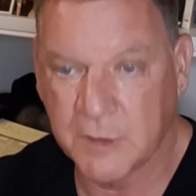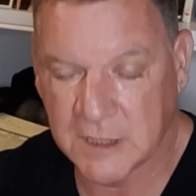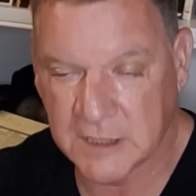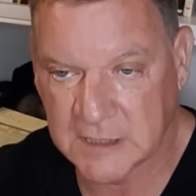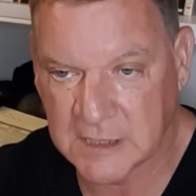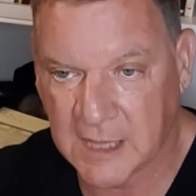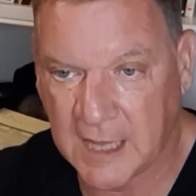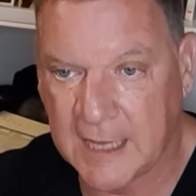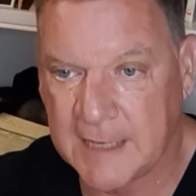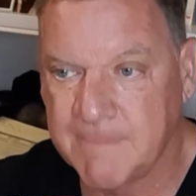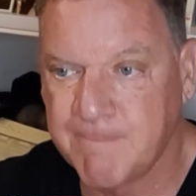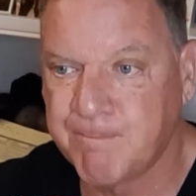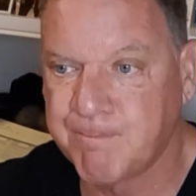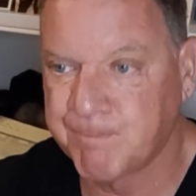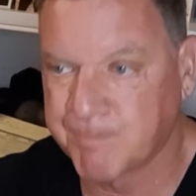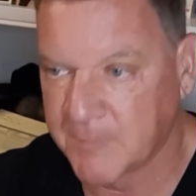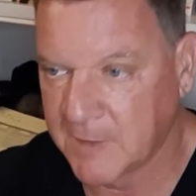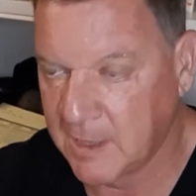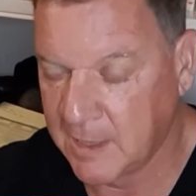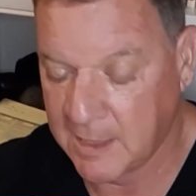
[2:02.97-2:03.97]
with a sled
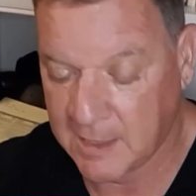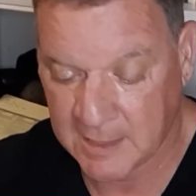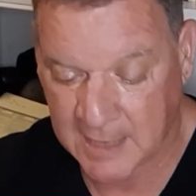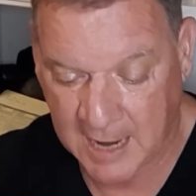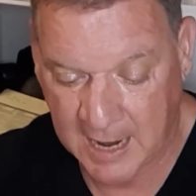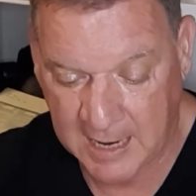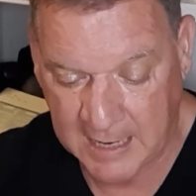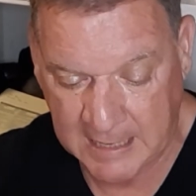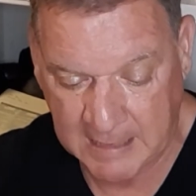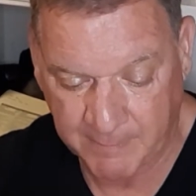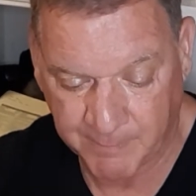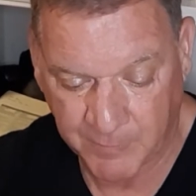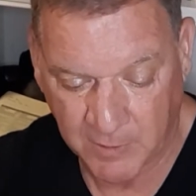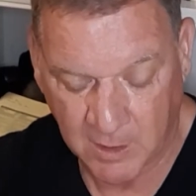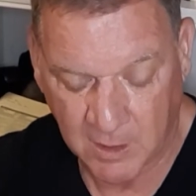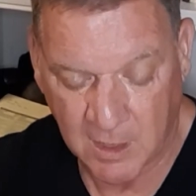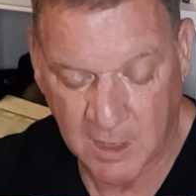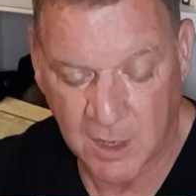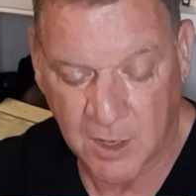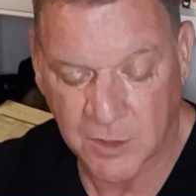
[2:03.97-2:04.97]
and hanging.
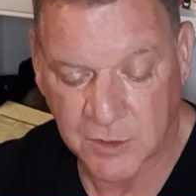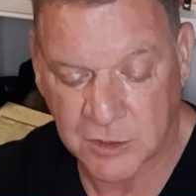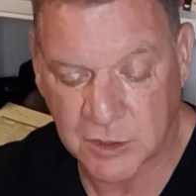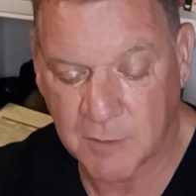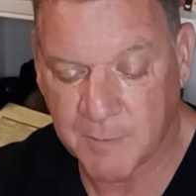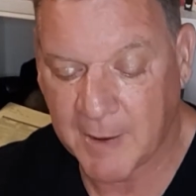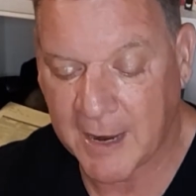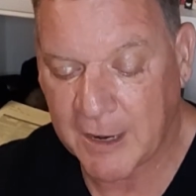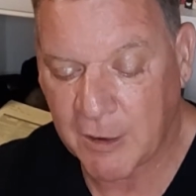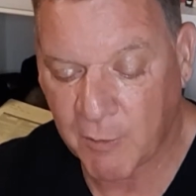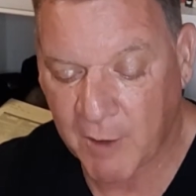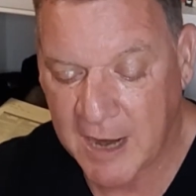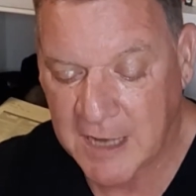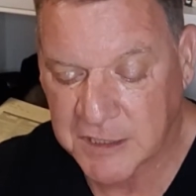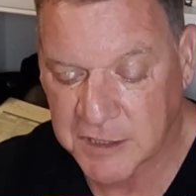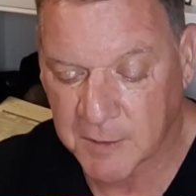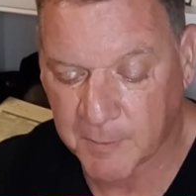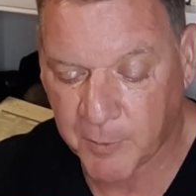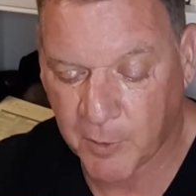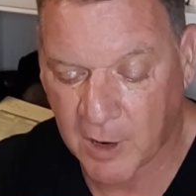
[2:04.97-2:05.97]
To my great
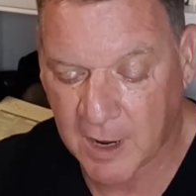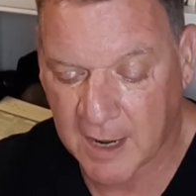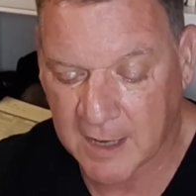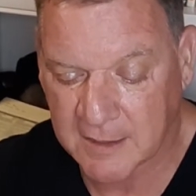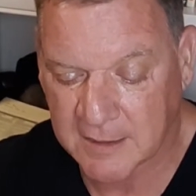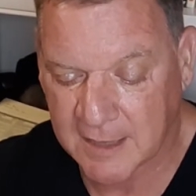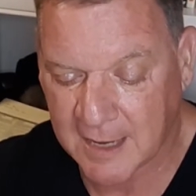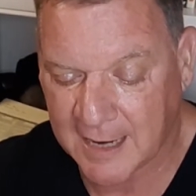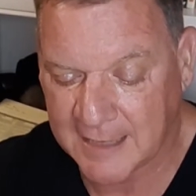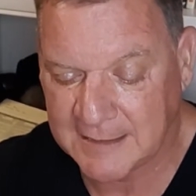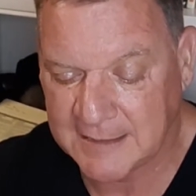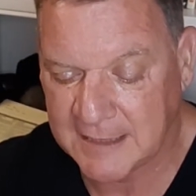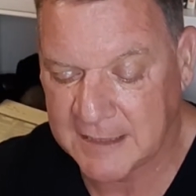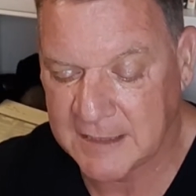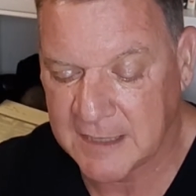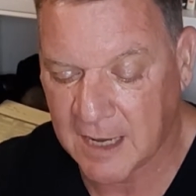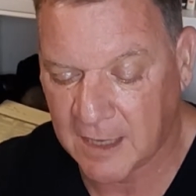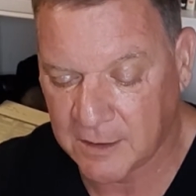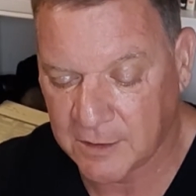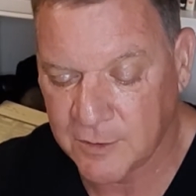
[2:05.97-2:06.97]
surprise, I did
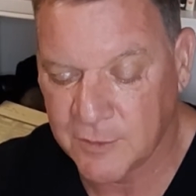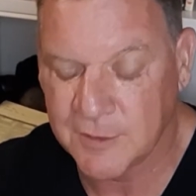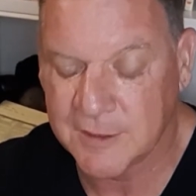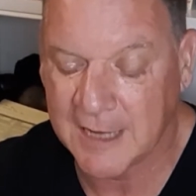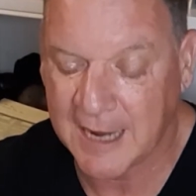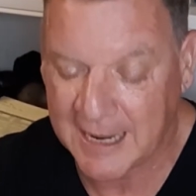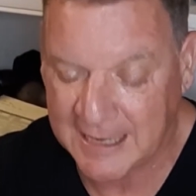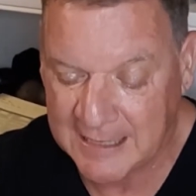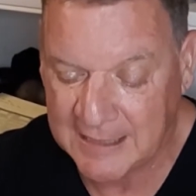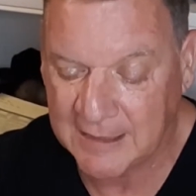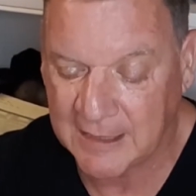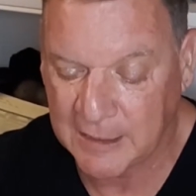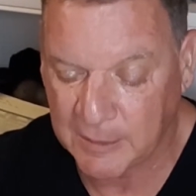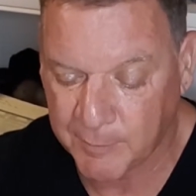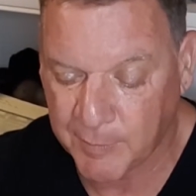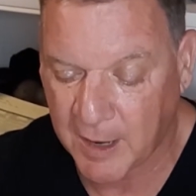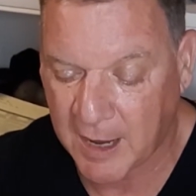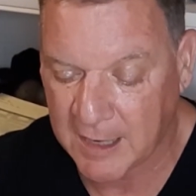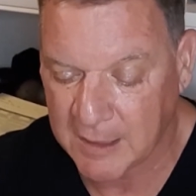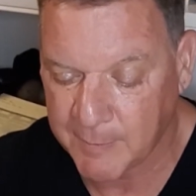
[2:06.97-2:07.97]
not lose any lean
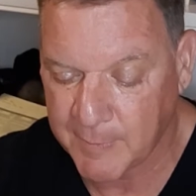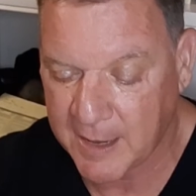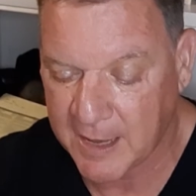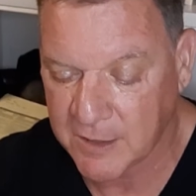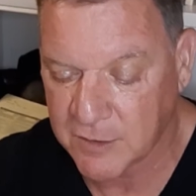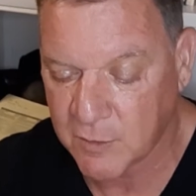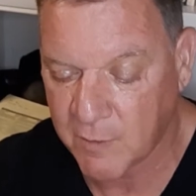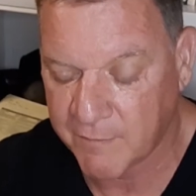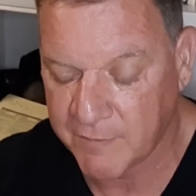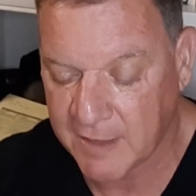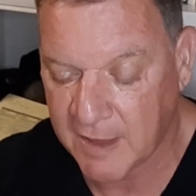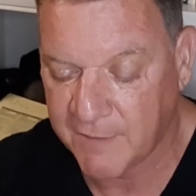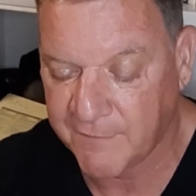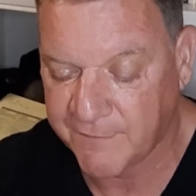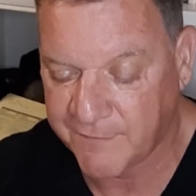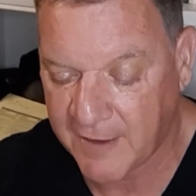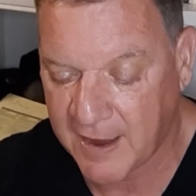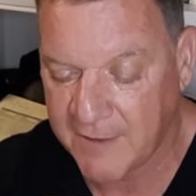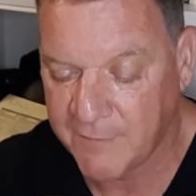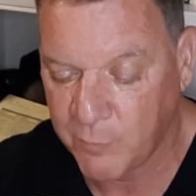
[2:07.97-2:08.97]
body mass over that
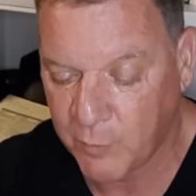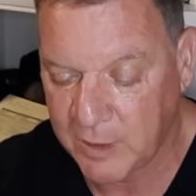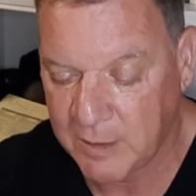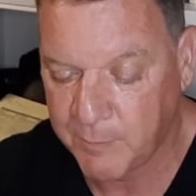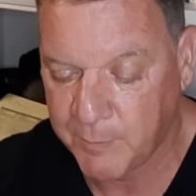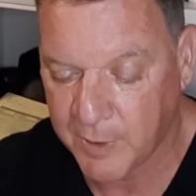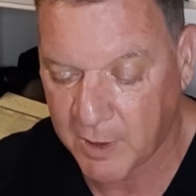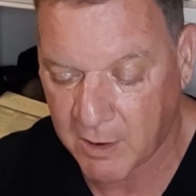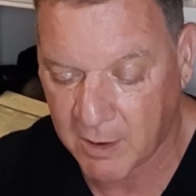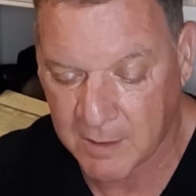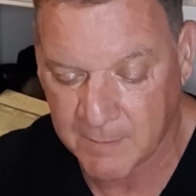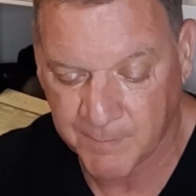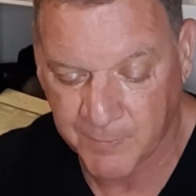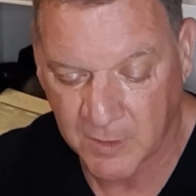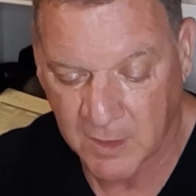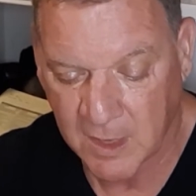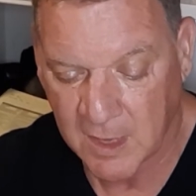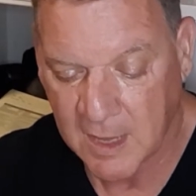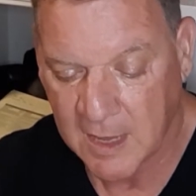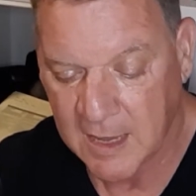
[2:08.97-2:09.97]
five week period.
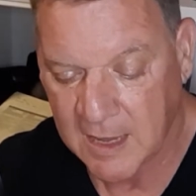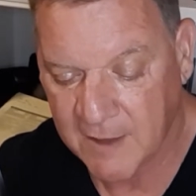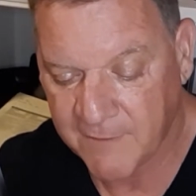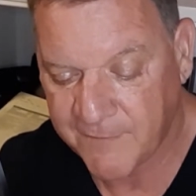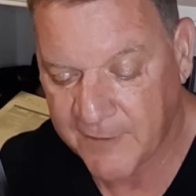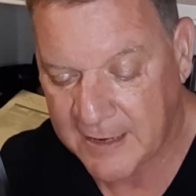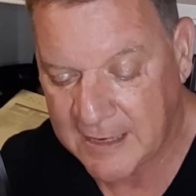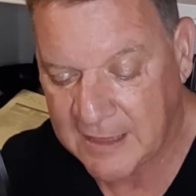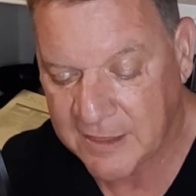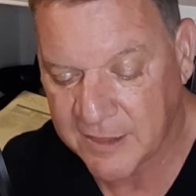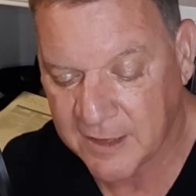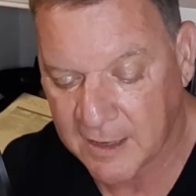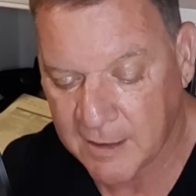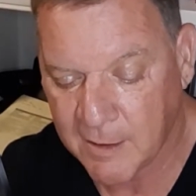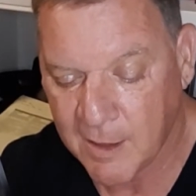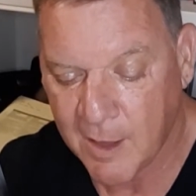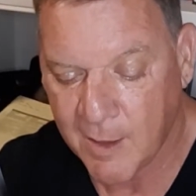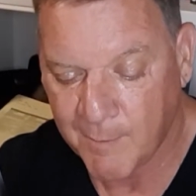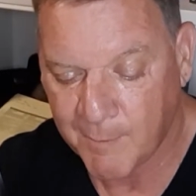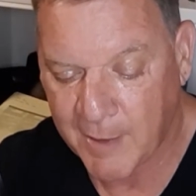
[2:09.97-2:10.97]
If anything,
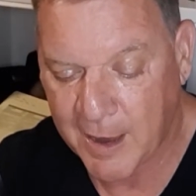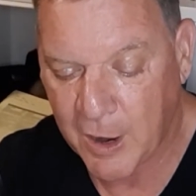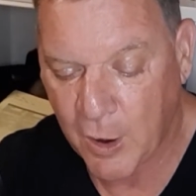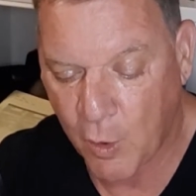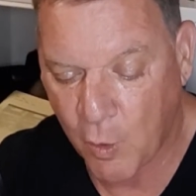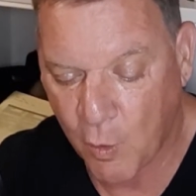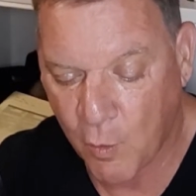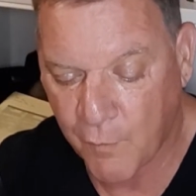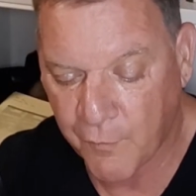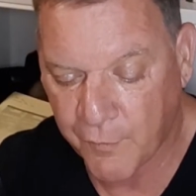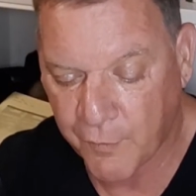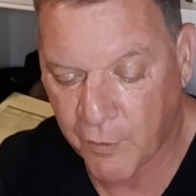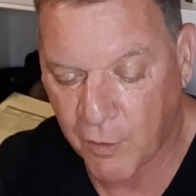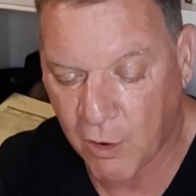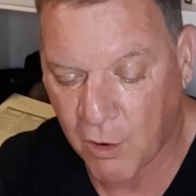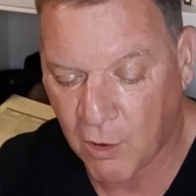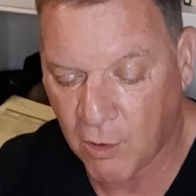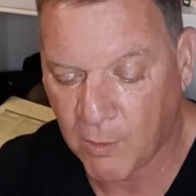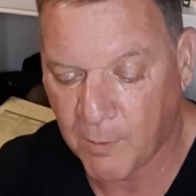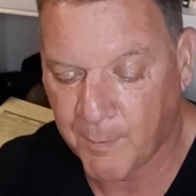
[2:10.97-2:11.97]
my
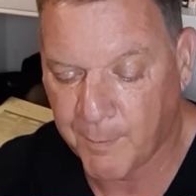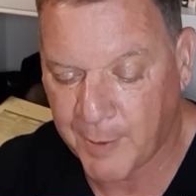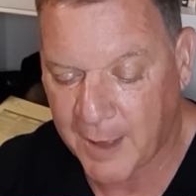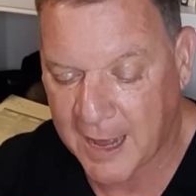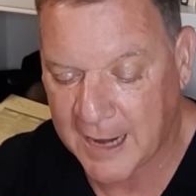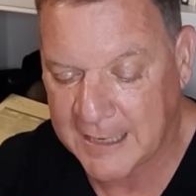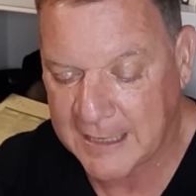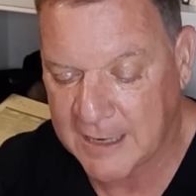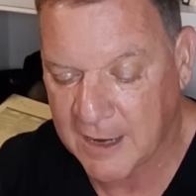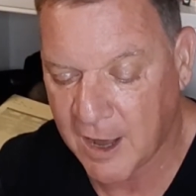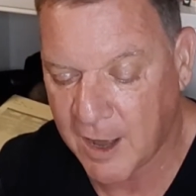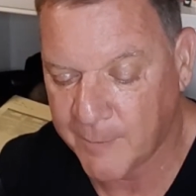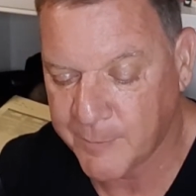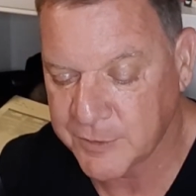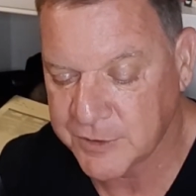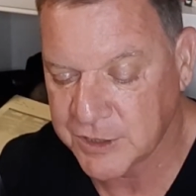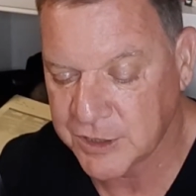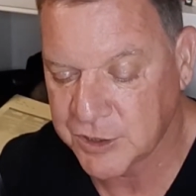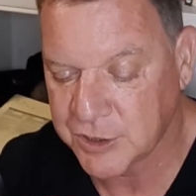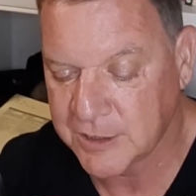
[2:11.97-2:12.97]
overall body
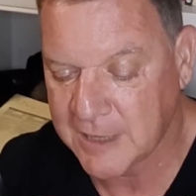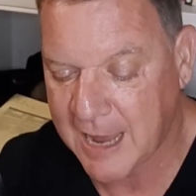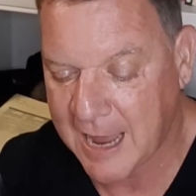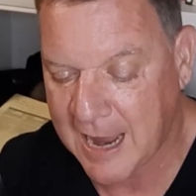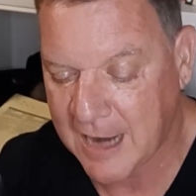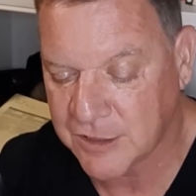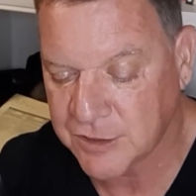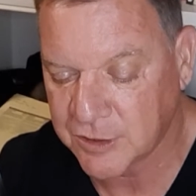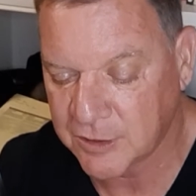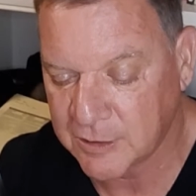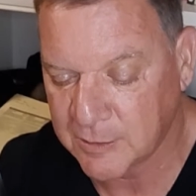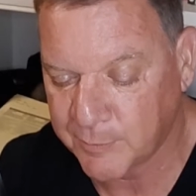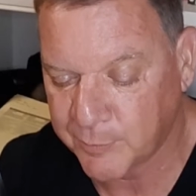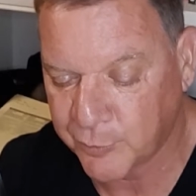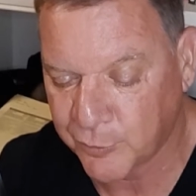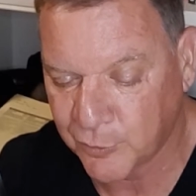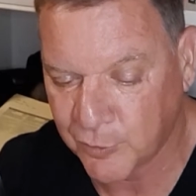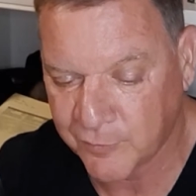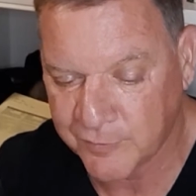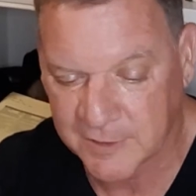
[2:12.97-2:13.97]
composition actually
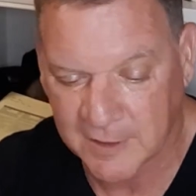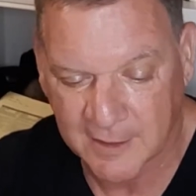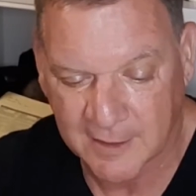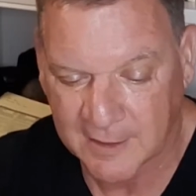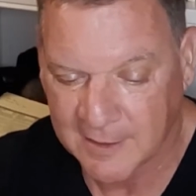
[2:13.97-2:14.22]
improved.